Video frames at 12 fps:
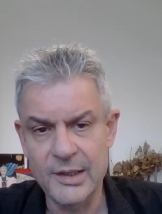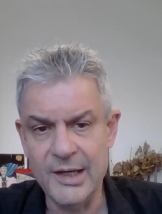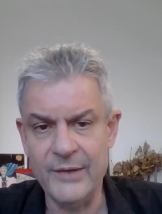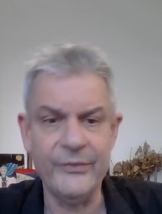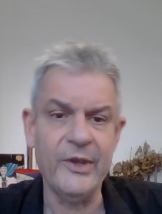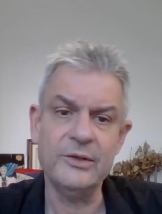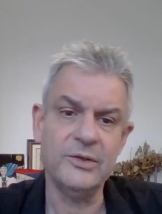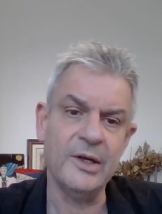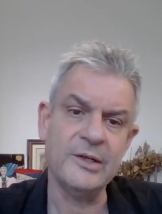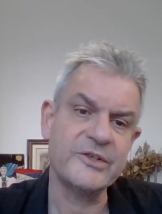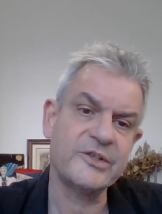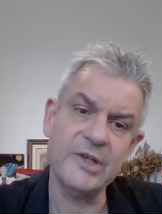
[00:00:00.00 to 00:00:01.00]
and that
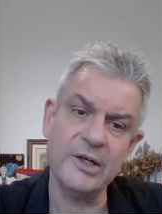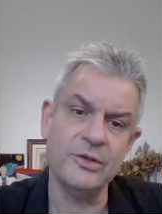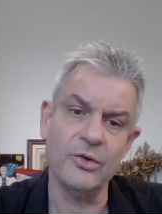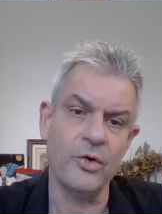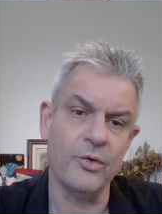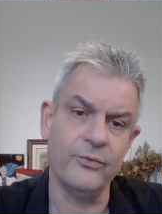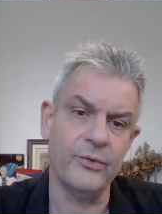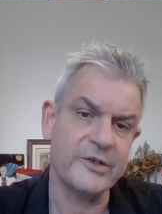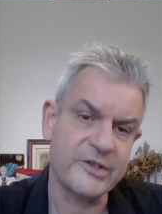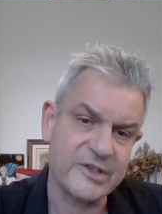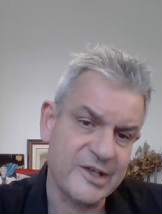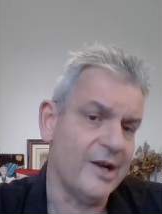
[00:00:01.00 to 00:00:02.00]
instead of
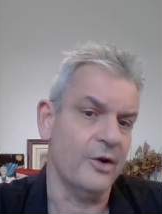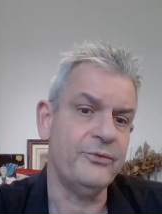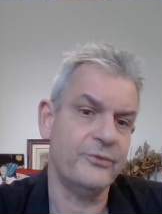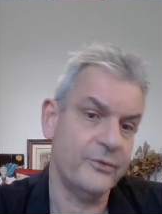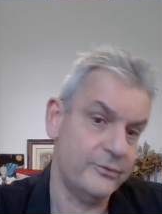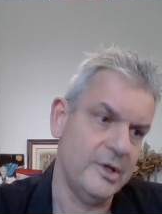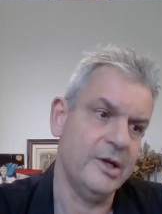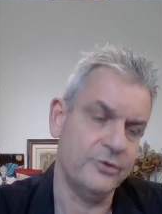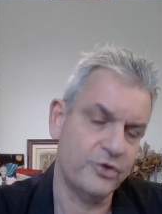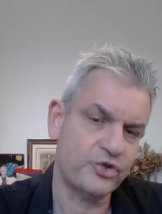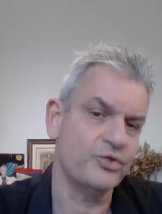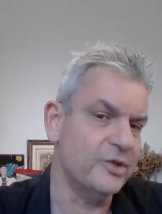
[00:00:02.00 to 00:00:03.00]
self,
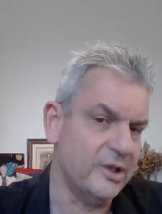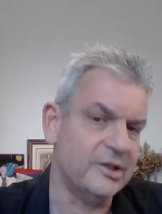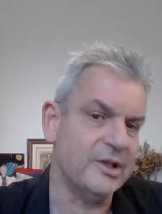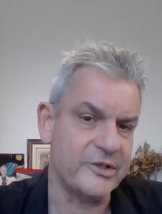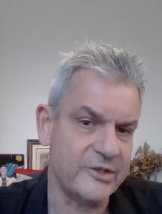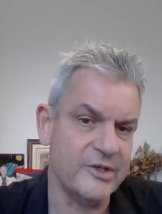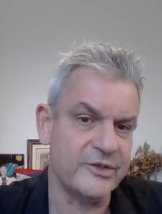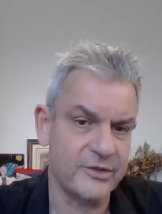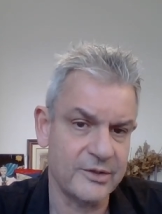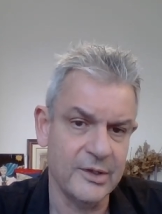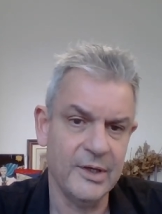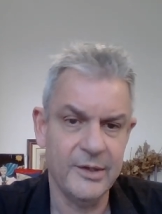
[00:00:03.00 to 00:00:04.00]
should it exist
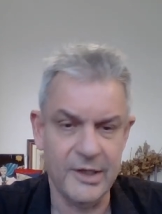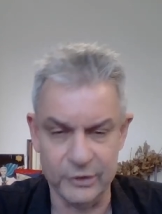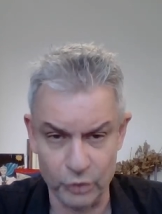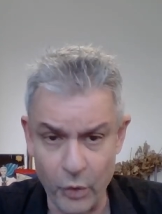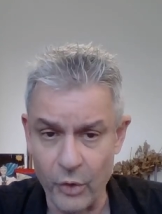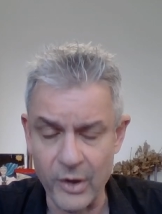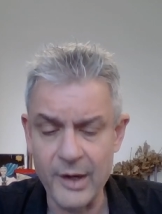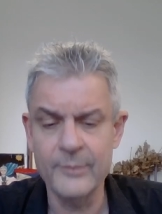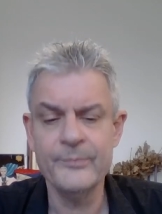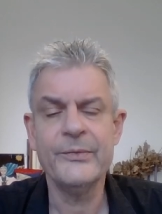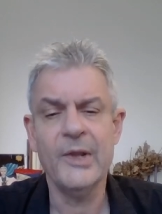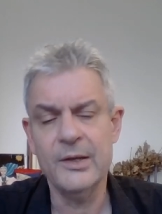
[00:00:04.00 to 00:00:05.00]
at
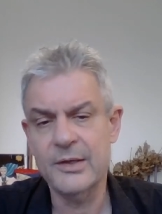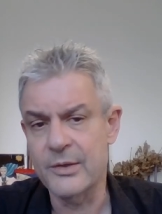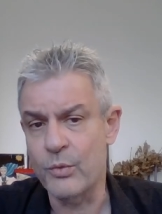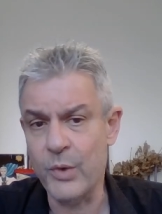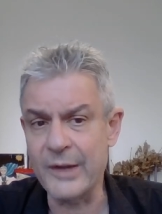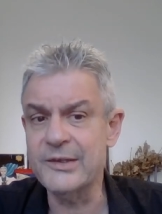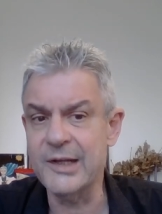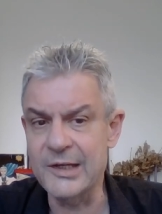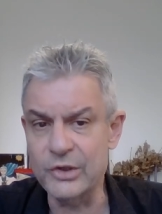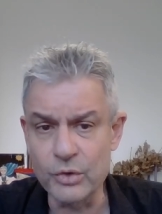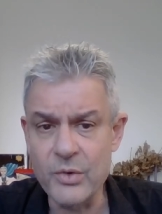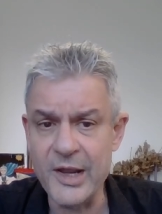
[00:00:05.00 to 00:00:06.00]
all, what they
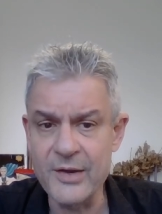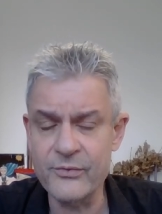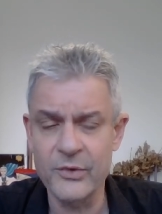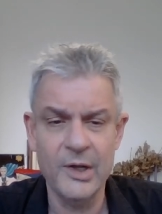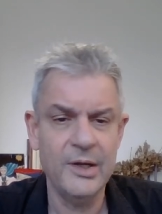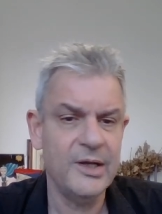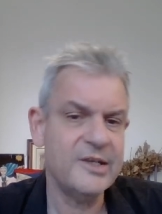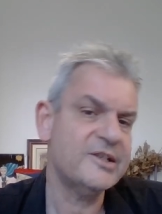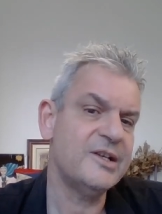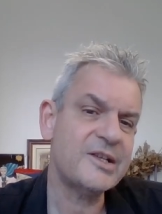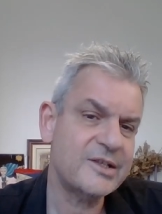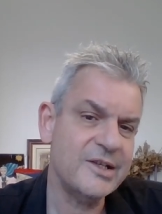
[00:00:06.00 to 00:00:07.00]
do have is
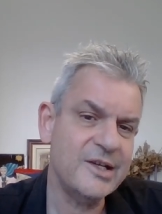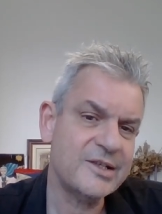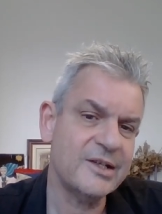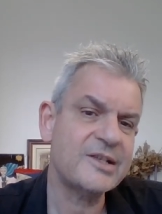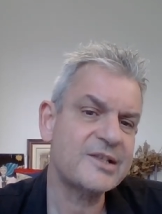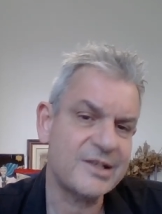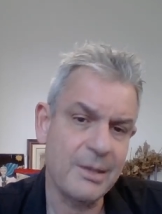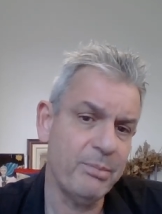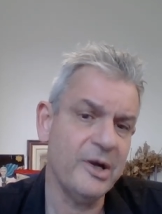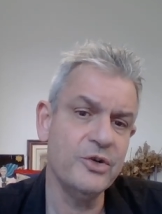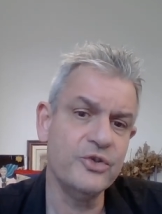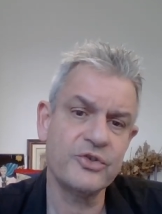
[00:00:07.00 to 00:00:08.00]
an
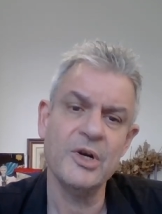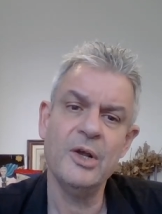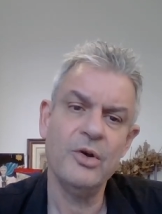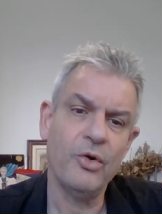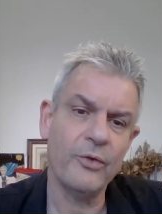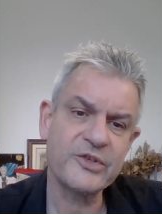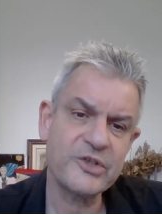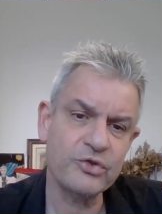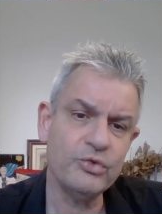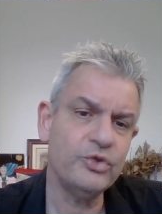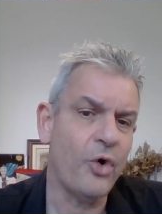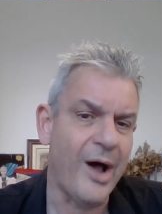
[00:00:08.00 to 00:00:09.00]
assemblage of
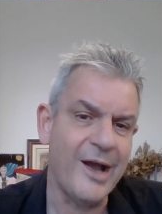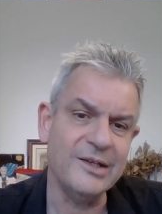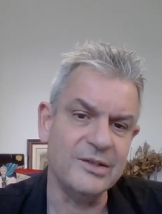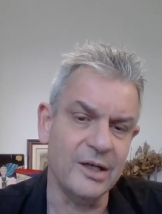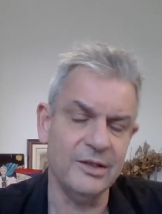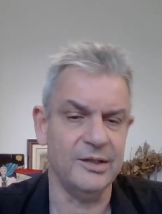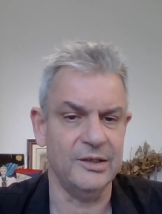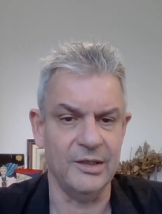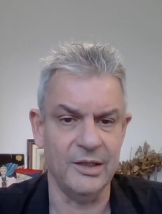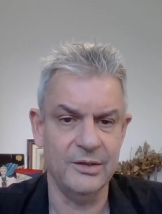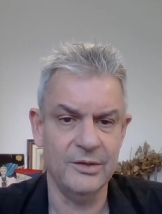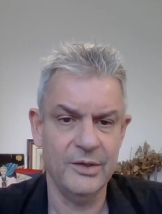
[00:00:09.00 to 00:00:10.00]

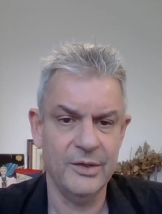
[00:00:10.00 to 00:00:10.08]
pseudo-identity,